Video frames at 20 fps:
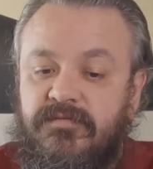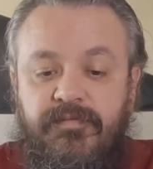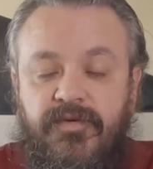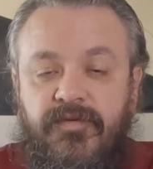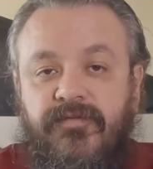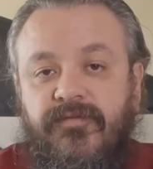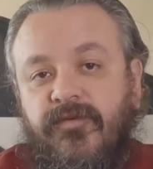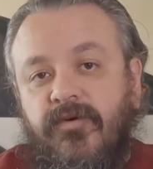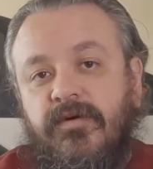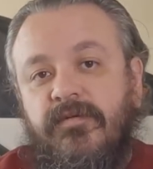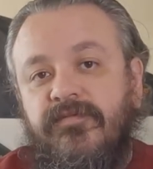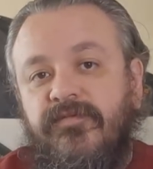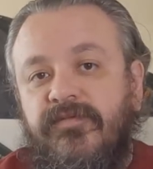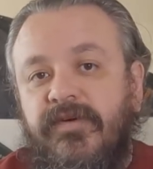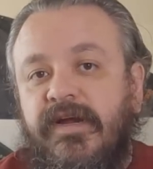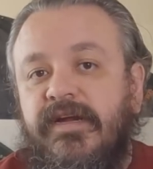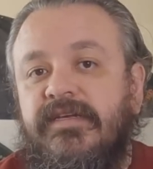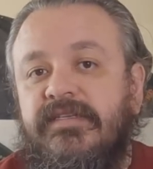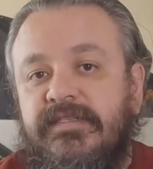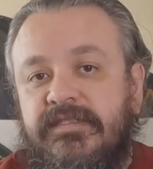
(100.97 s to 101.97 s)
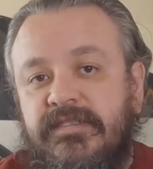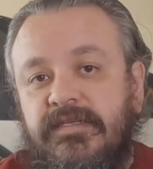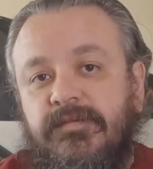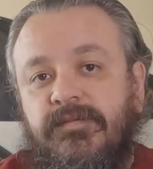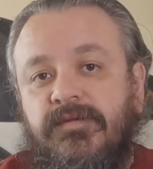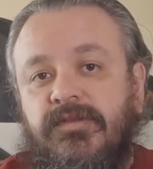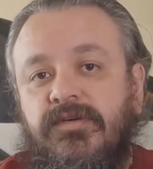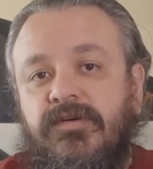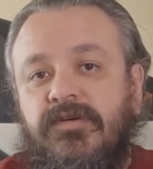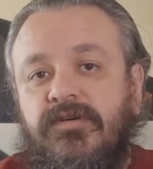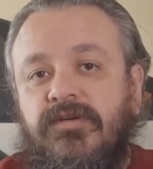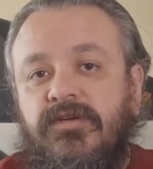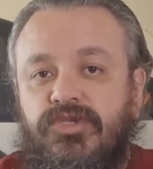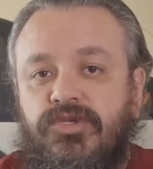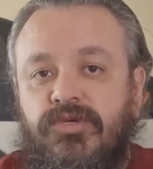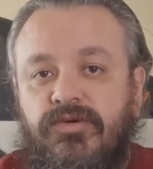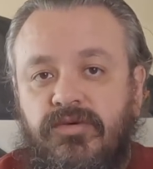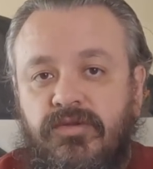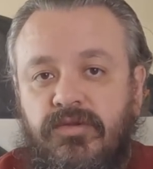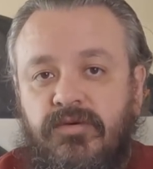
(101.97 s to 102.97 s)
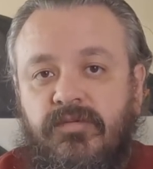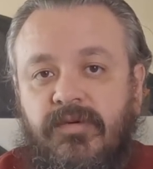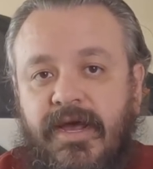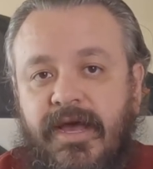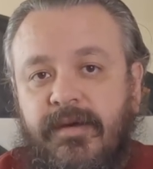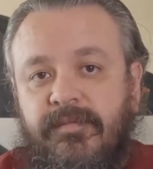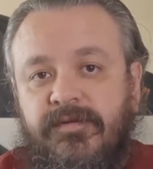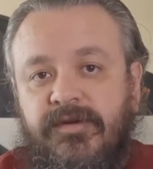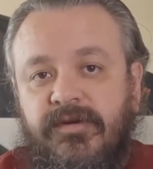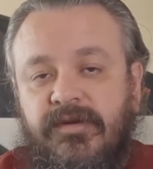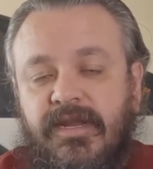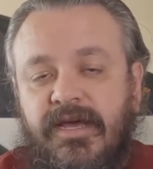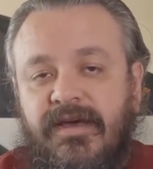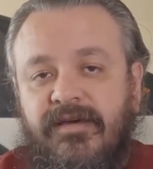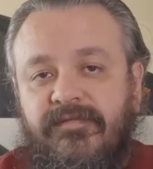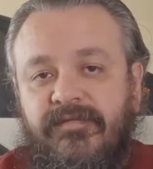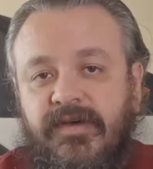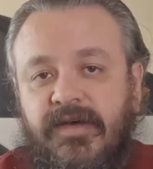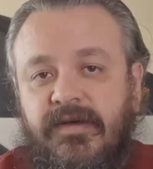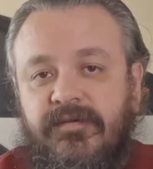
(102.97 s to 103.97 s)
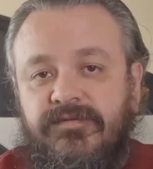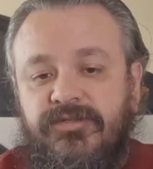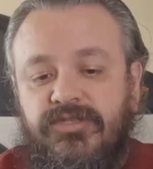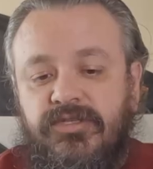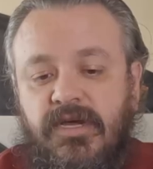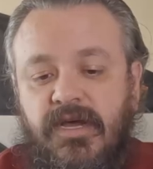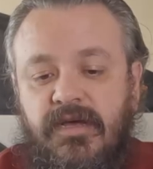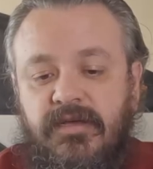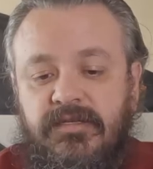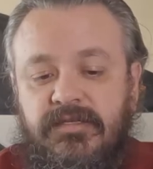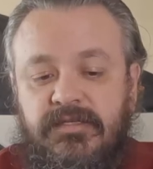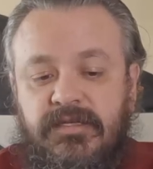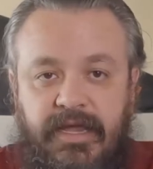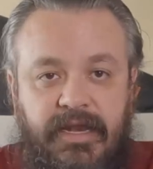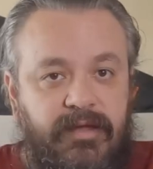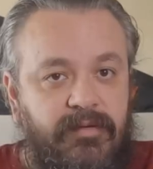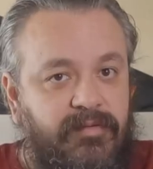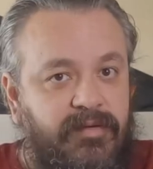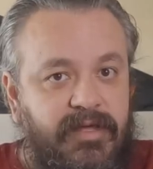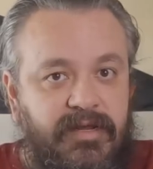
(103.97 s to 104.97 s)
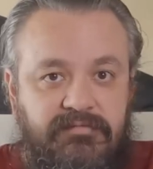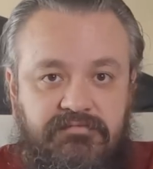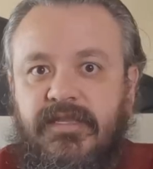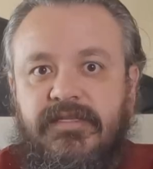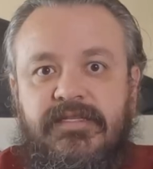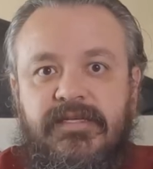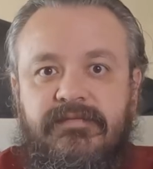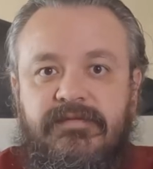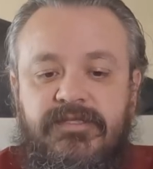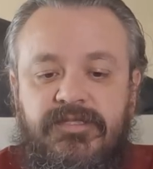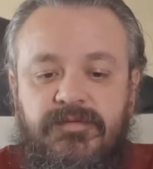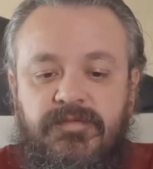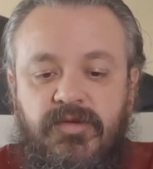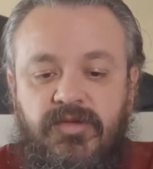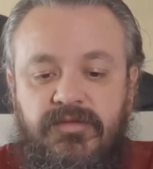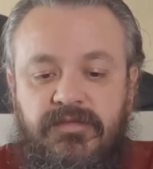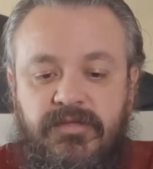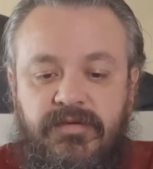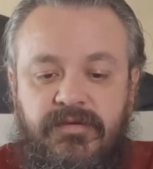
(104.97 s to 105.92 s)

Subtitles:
It performed very similar to the Raptor live valve shocks, and it went relatively smooth